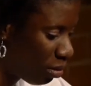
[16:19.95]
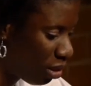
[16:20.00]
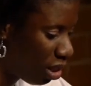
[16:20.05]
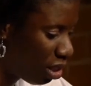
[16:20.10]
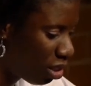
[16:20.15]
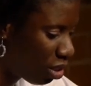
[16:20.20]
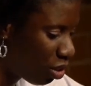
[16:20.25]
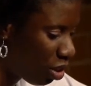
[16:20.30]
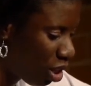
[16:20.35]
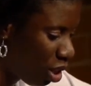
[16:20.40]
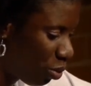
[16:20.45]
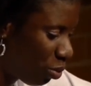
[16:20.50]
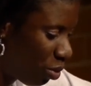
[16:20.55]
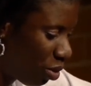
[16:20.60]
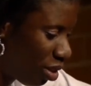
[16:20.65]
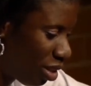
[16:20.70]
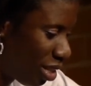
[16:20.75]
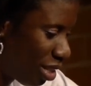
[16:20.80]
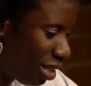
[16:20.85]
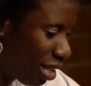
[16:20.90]
This other
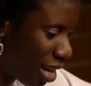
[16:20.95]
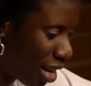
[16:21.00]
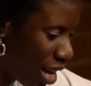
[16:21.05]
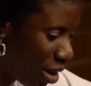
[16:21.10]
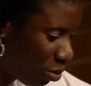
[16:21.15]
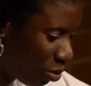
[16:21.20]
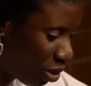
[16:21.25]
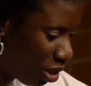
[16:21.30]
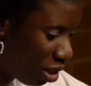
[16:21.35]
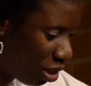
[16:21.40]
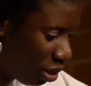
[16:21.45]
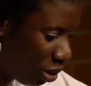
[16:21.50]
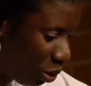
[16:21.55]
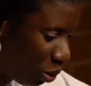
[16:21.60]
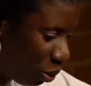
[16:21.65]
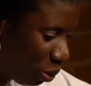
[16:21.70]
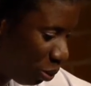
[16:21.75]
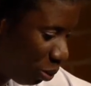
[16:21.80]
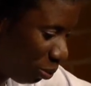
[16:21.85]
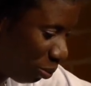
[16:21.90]
one that I want to
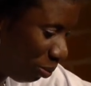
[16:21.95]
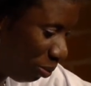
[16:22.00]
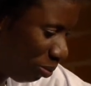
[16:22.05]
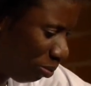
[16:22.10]
do,